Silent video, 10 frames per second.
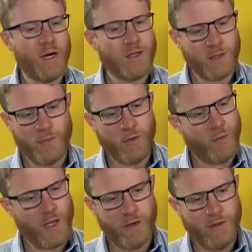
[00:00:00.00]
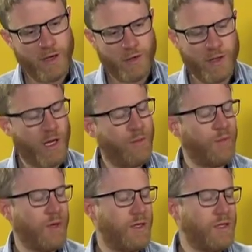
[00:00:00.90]
some of our manufacturing
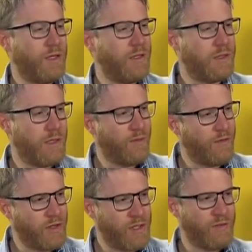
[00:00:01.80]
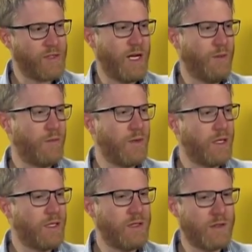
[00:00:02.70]
capabilities, some of our service
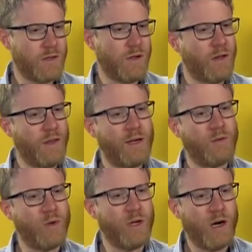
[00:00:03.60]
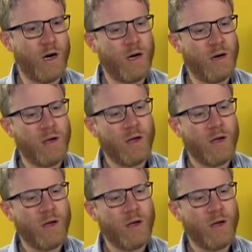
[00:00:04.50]
capabilities and so on, that we are